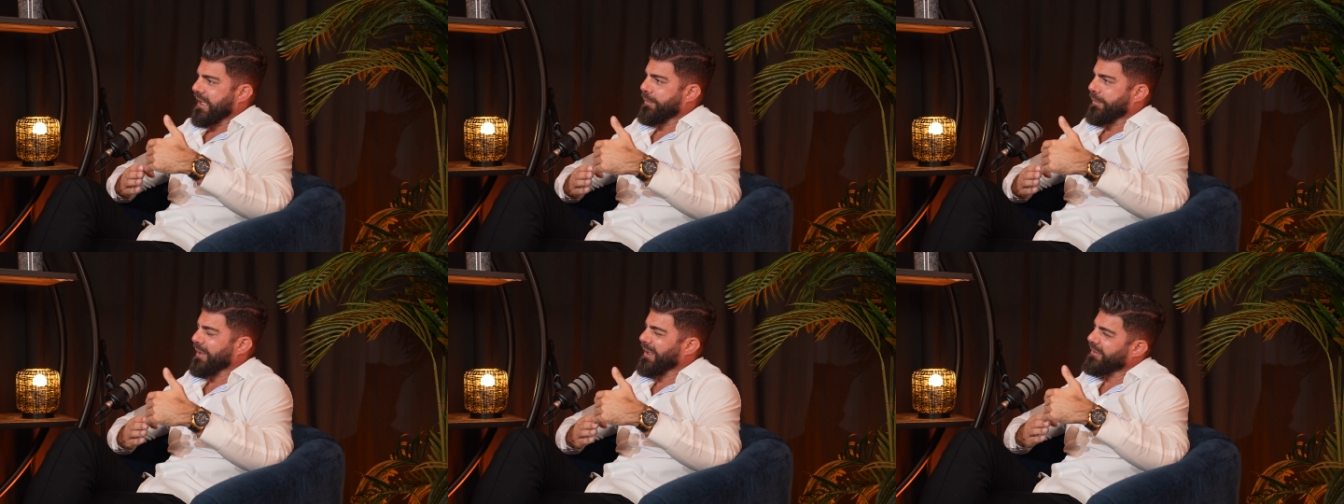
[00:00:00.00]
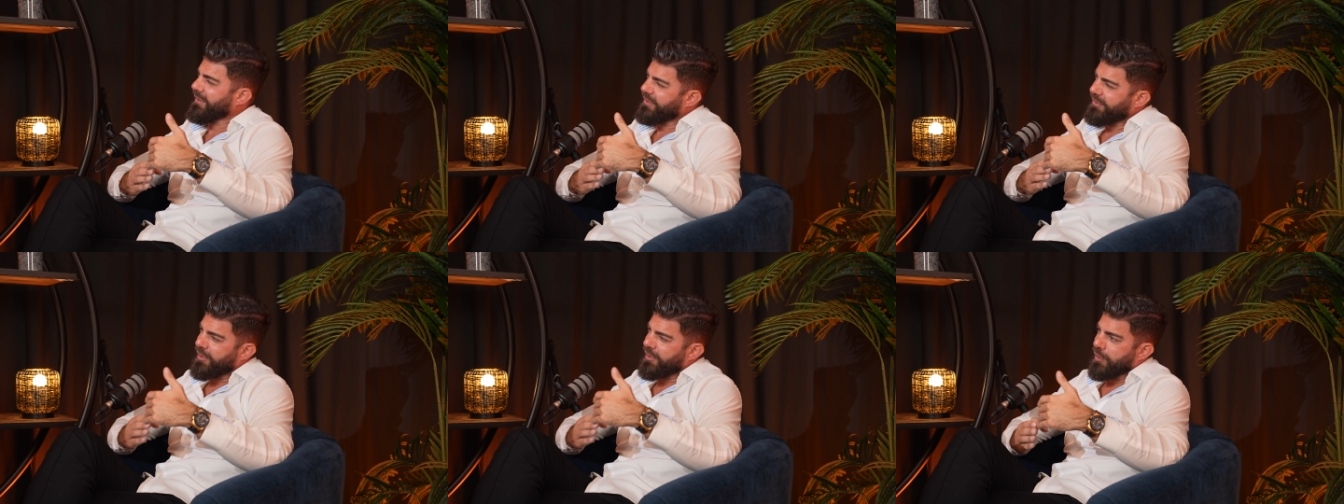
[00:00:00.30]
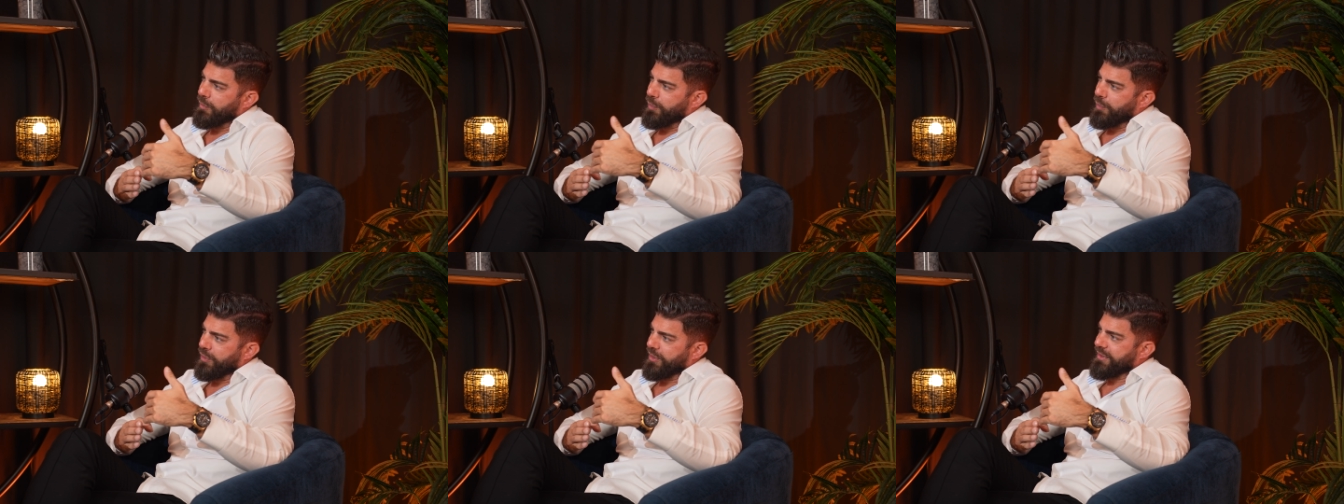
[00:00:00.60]
I believe it's
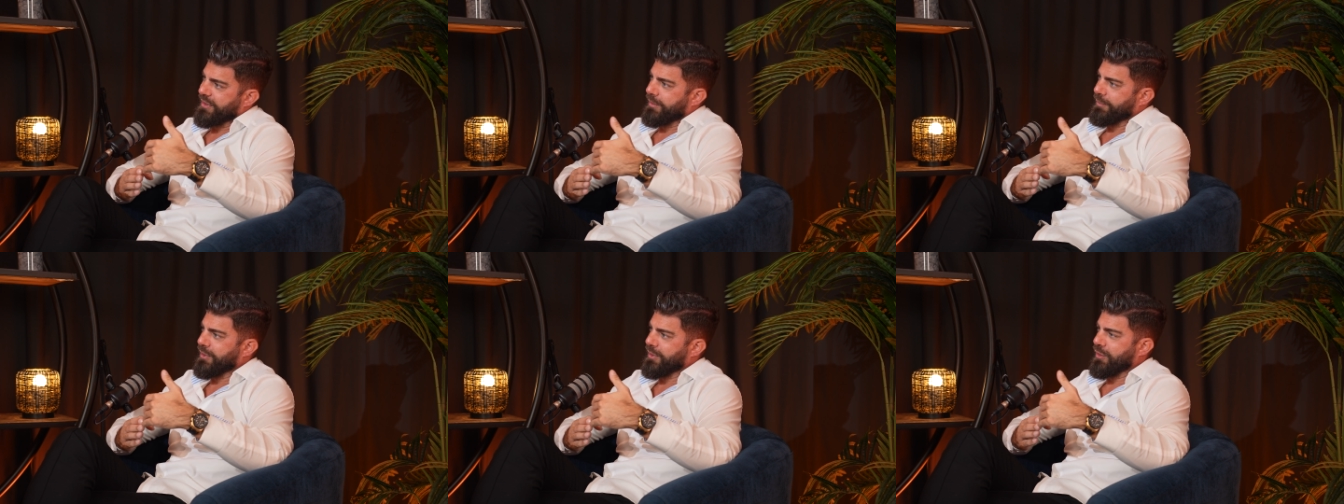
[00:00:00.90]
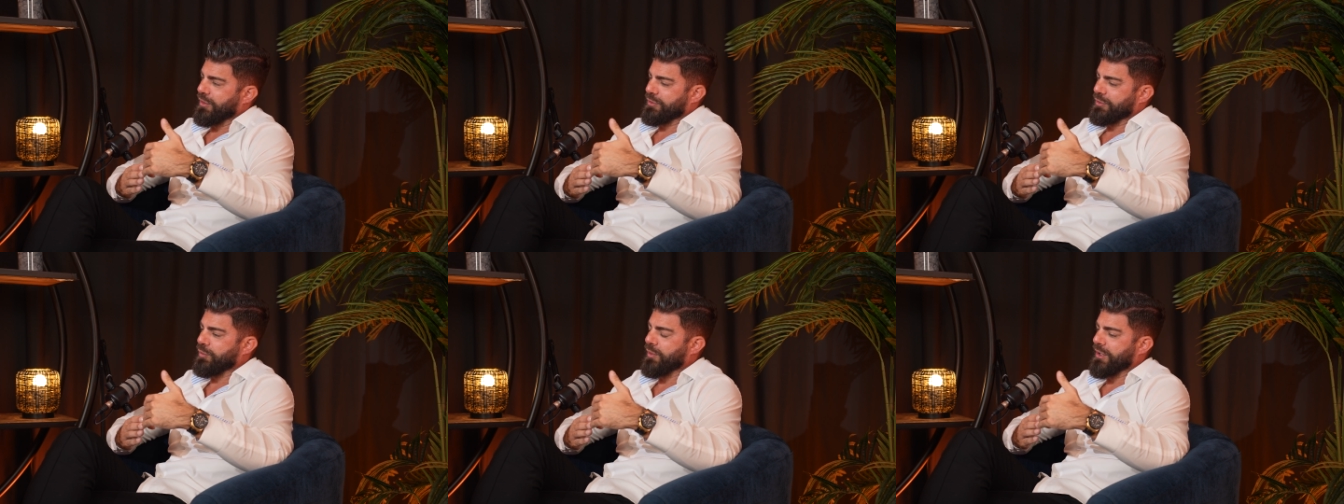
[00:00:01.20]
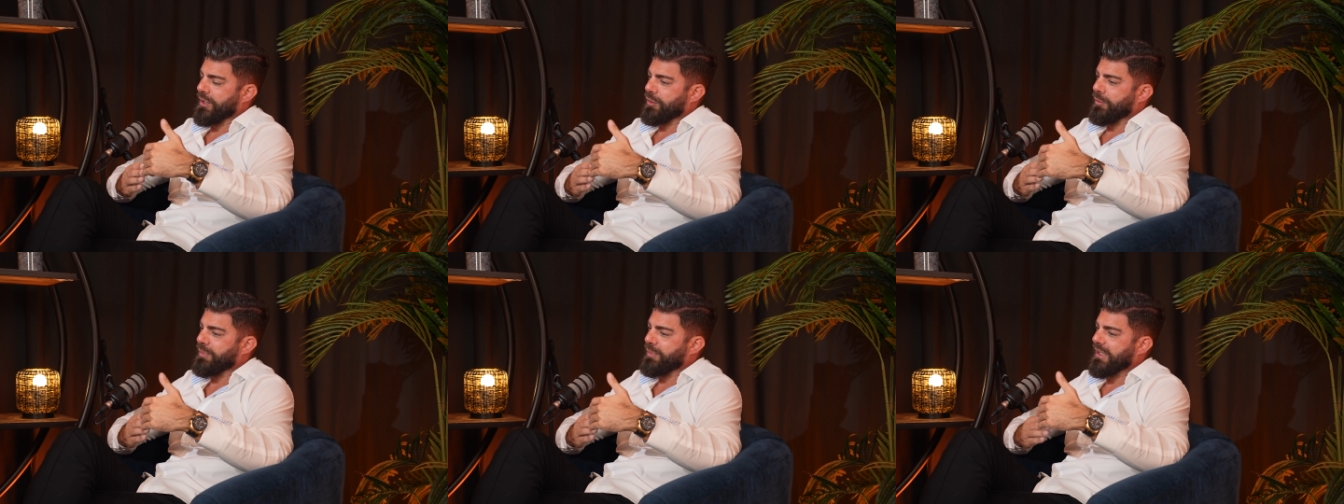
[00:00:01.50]
very important because
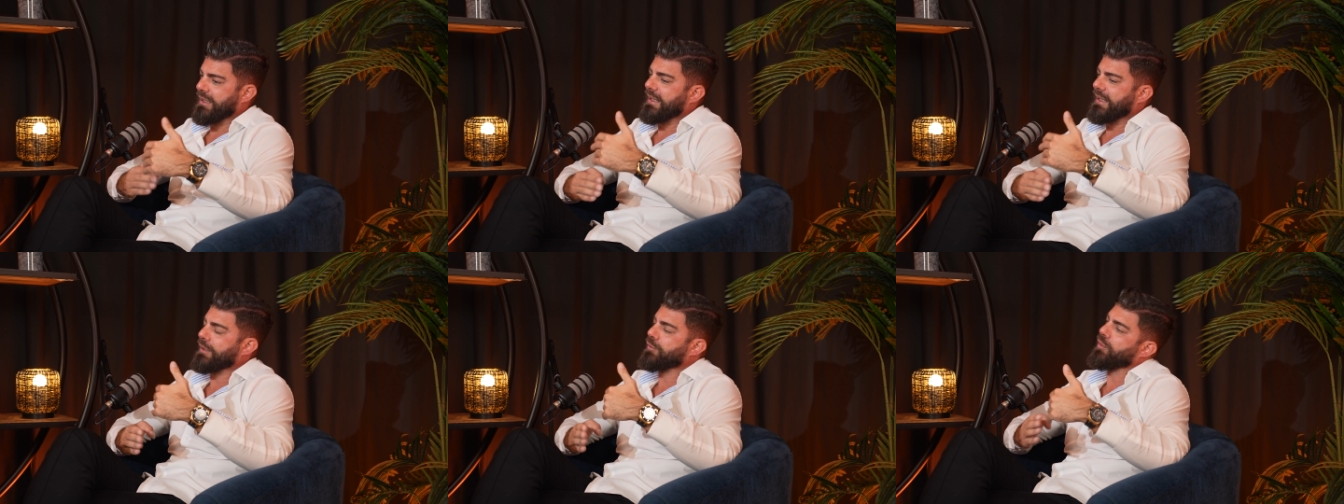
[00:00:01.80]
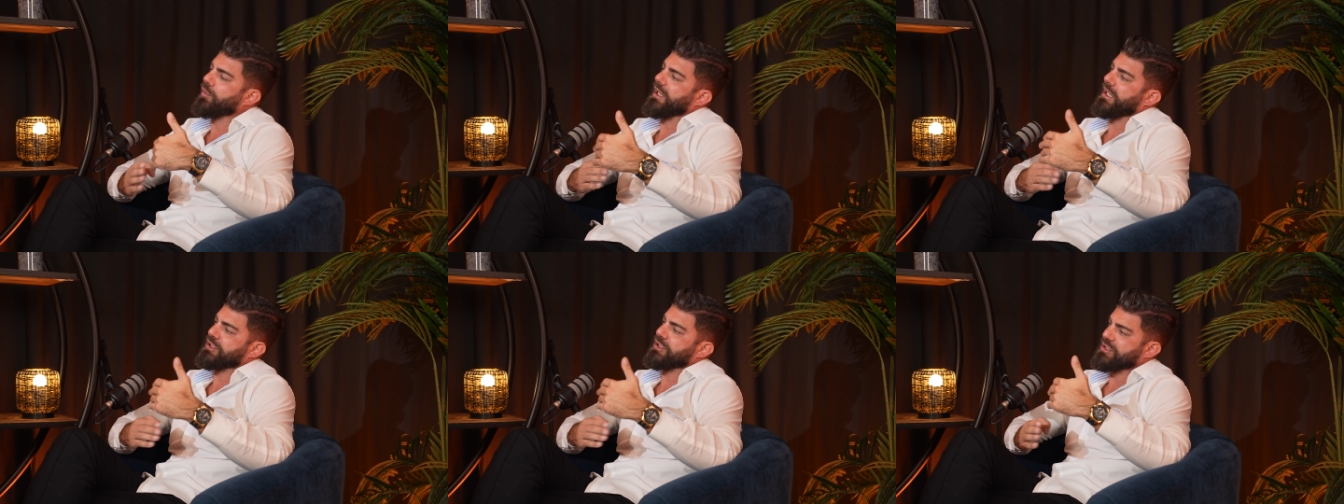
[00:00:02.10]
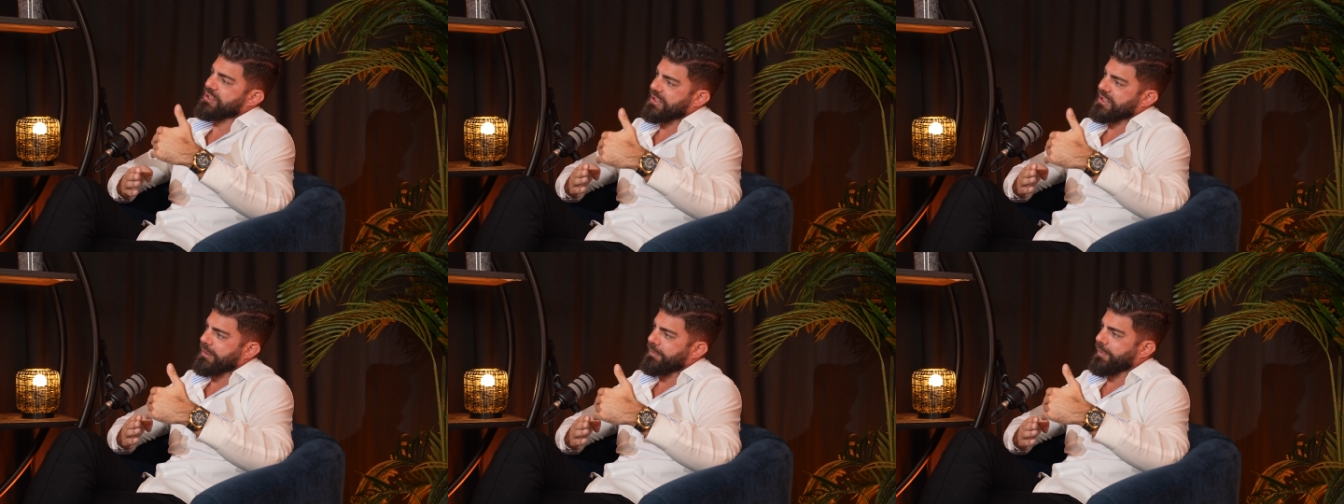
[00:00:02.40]
when you build that
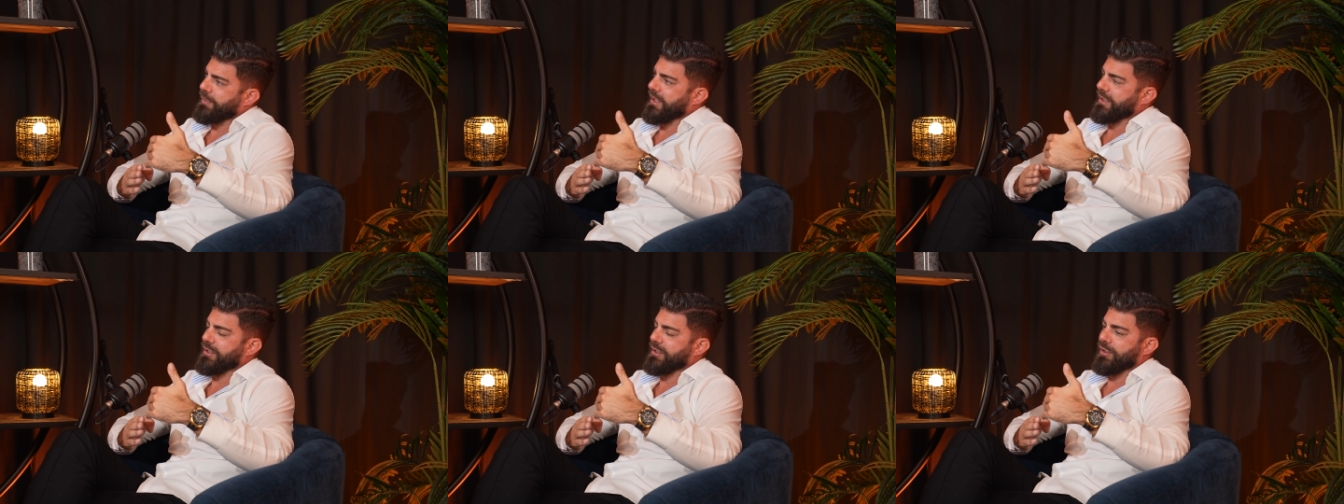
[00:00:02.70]
relationship and,